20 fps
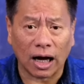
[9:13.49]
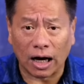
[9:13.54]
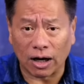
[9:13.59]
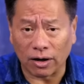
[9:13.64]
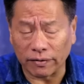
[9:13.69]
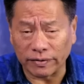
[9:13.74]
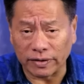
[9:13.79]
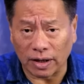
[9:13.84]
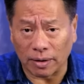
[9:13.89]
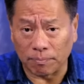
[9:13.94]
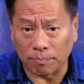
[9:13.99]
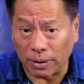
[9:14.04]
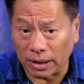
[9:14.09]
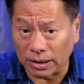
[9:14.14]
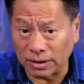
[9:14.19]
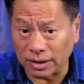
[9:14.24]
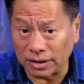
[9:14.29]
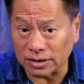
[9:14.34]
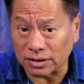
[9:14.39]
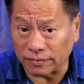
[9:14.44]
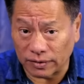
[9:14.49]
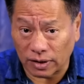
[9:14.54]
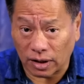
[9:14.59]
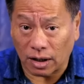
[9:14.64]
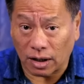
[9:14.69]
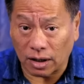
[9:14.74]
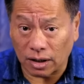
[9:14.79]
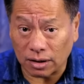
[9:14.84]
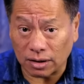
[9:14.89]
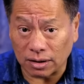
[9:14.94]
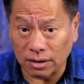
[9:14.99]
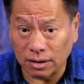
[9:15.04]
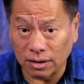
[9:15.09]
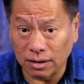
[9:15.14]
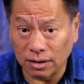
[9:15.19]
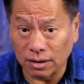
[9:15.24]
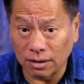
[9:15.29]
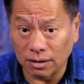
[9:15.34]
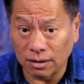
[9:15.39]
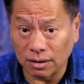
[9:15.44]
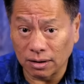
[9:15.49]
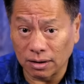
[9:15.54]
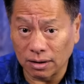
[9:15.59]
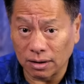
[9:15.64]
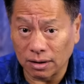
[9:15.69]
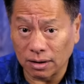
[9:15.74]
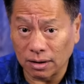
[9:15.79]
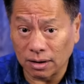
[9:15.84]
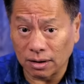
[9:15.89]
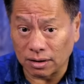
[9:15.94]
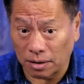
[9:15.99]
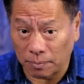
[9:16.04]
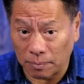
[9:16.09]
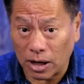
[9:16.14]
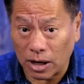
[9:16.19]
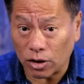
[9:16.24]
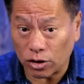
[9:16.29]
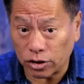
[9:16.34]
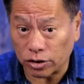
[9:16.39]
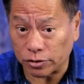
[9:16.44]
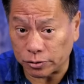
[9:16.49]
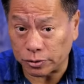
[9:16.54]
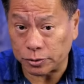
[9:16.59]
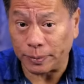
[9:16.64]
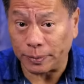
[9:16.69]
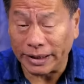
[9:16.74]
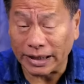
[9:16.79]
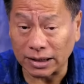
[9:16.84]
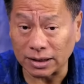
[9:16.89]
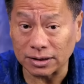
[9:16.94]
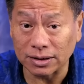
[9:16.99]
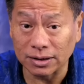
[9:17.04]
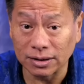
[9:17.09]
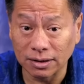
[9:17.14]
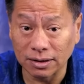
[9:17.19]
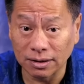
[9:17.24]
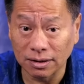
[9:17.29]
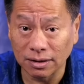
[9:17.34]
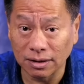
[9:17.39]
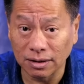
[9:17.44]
out of the abundance of the heart, the mouth speaks.